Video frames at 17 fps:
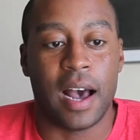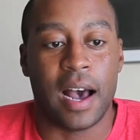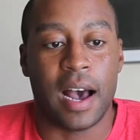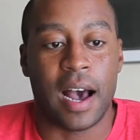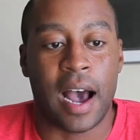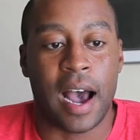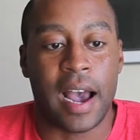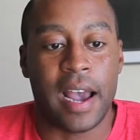
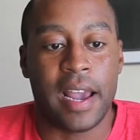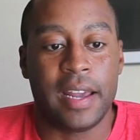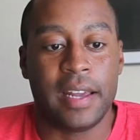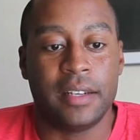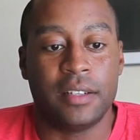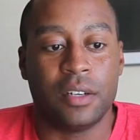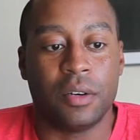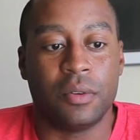
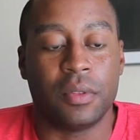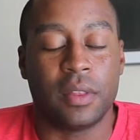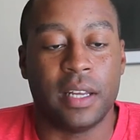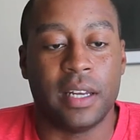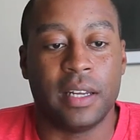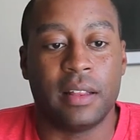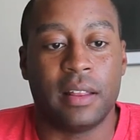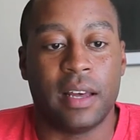I don't
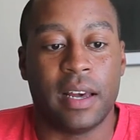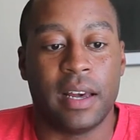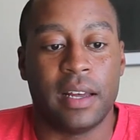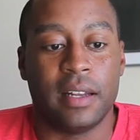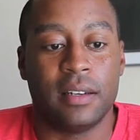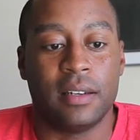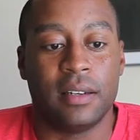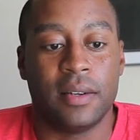think
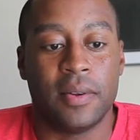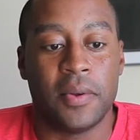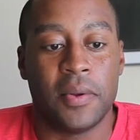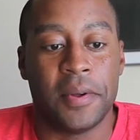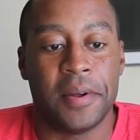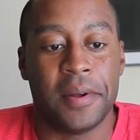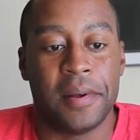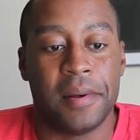that,
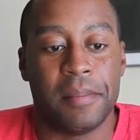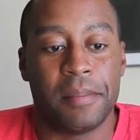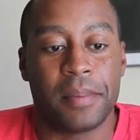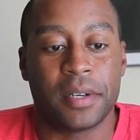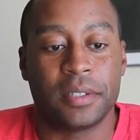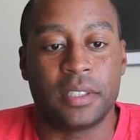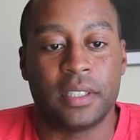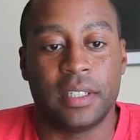
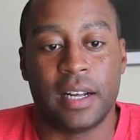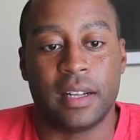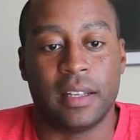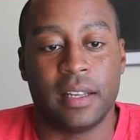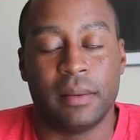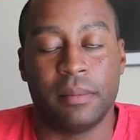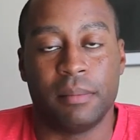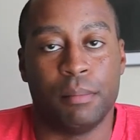personally, I
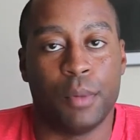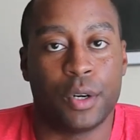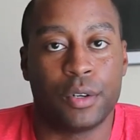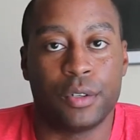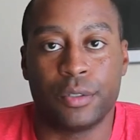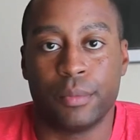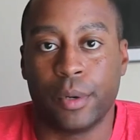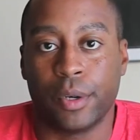think murder
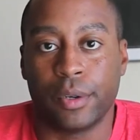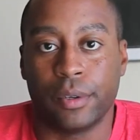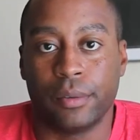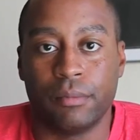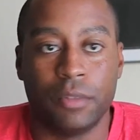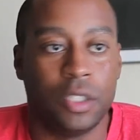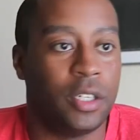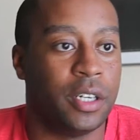is murder.
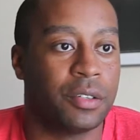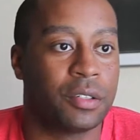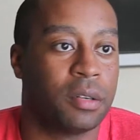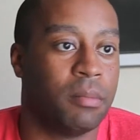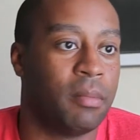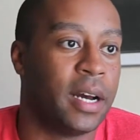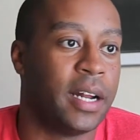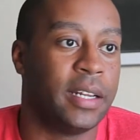You kill
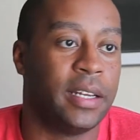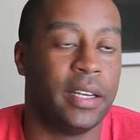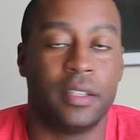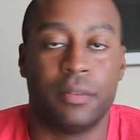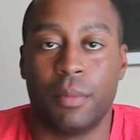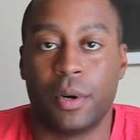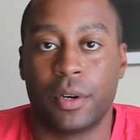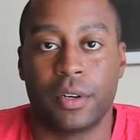somebody,
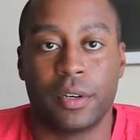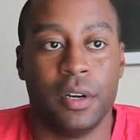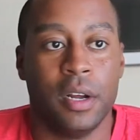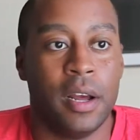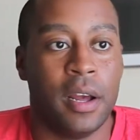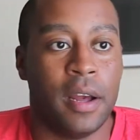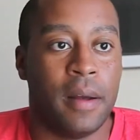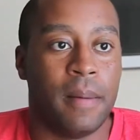it's murder.
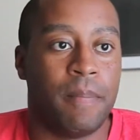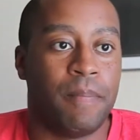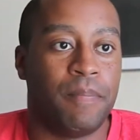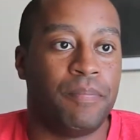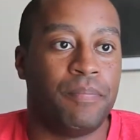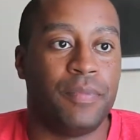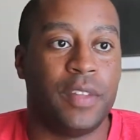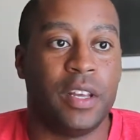
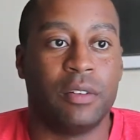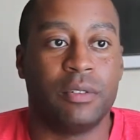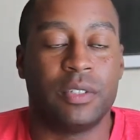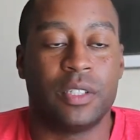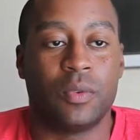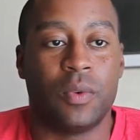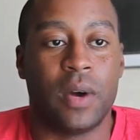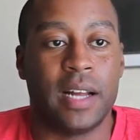The only
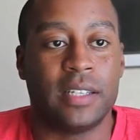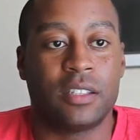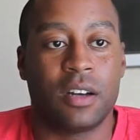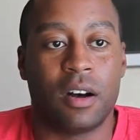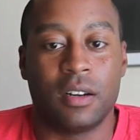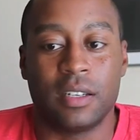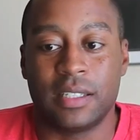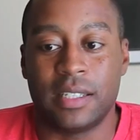reason why it's
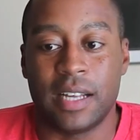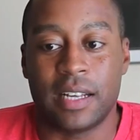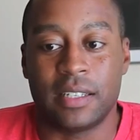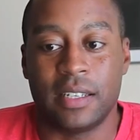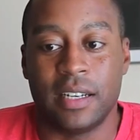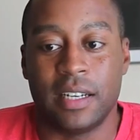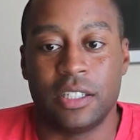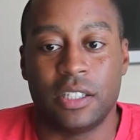called an
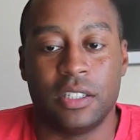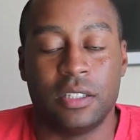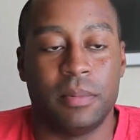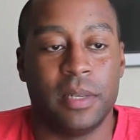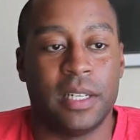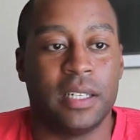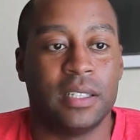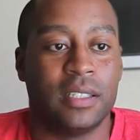assassination is
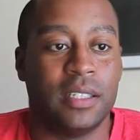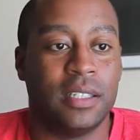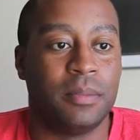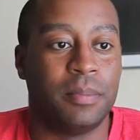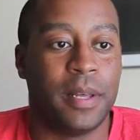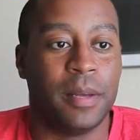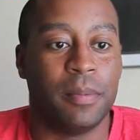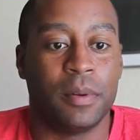because these
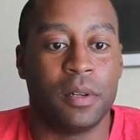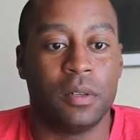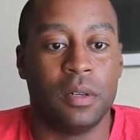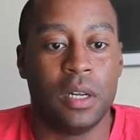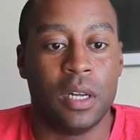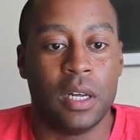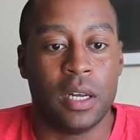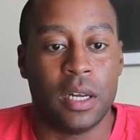people,
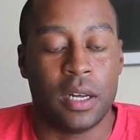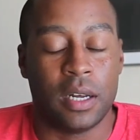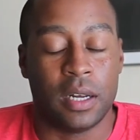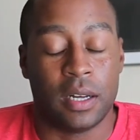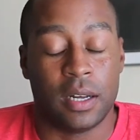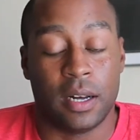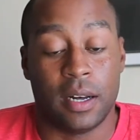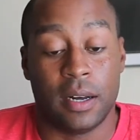
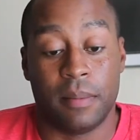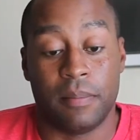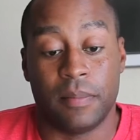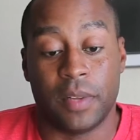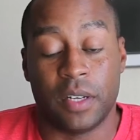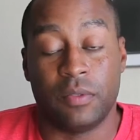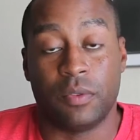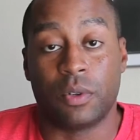
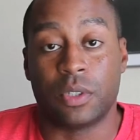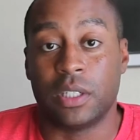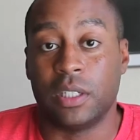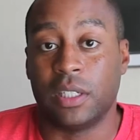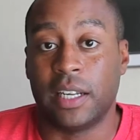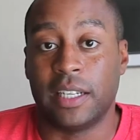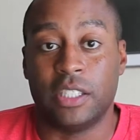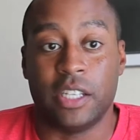
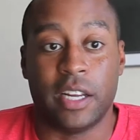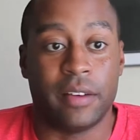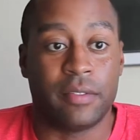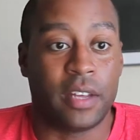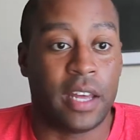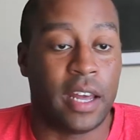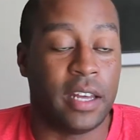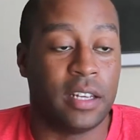unfortunately, like
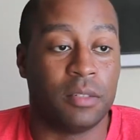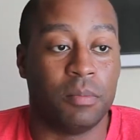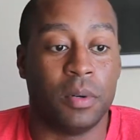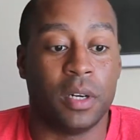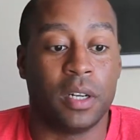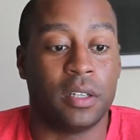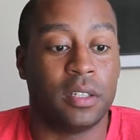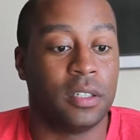JFK, his
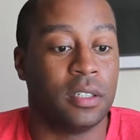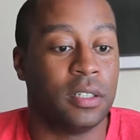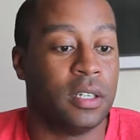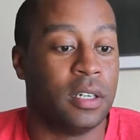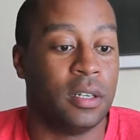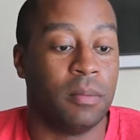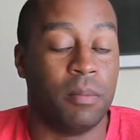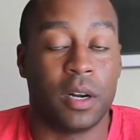brother,
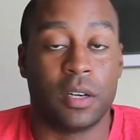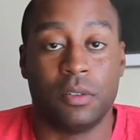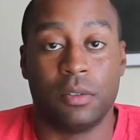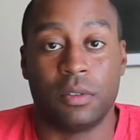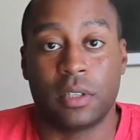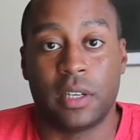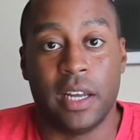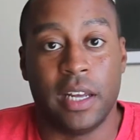Martin
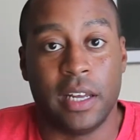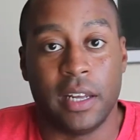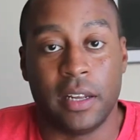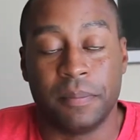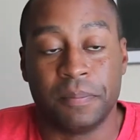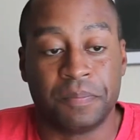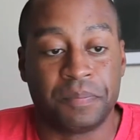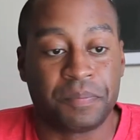Luther
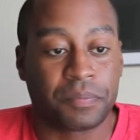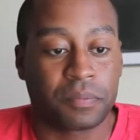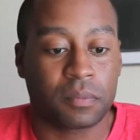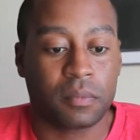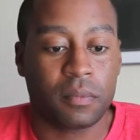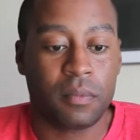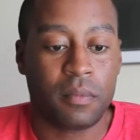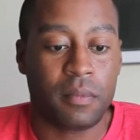King,
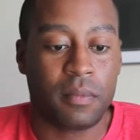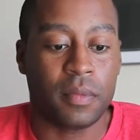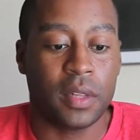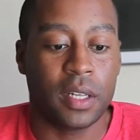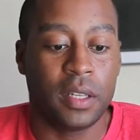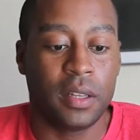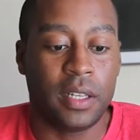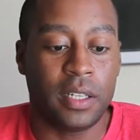
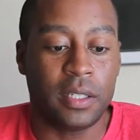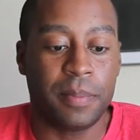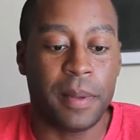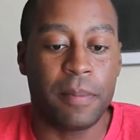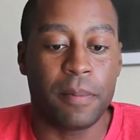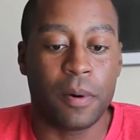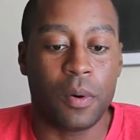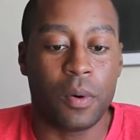these
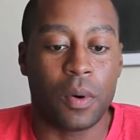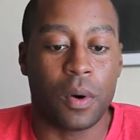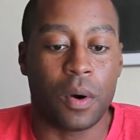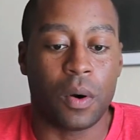people,